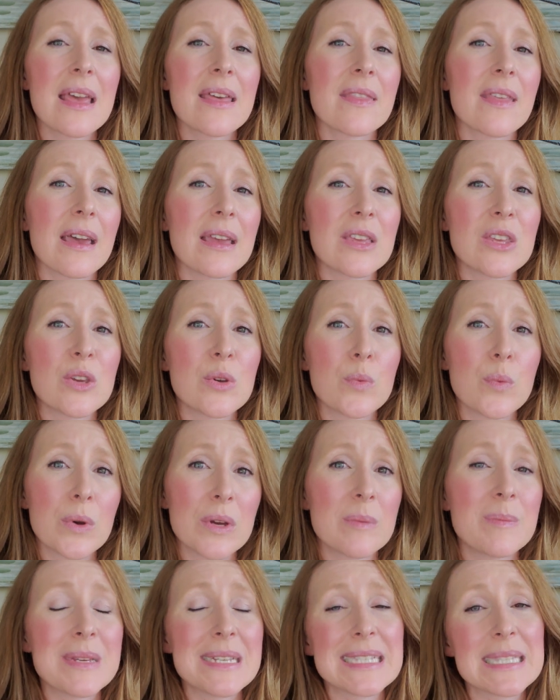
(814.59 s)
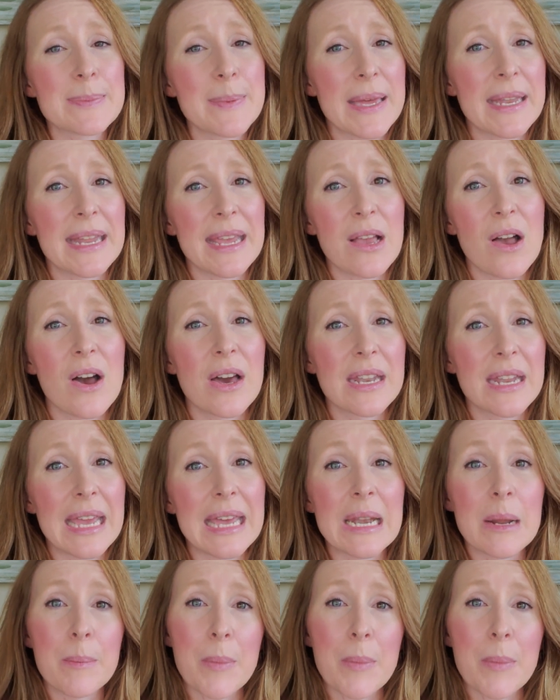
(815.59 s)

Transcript: that you would be spending on an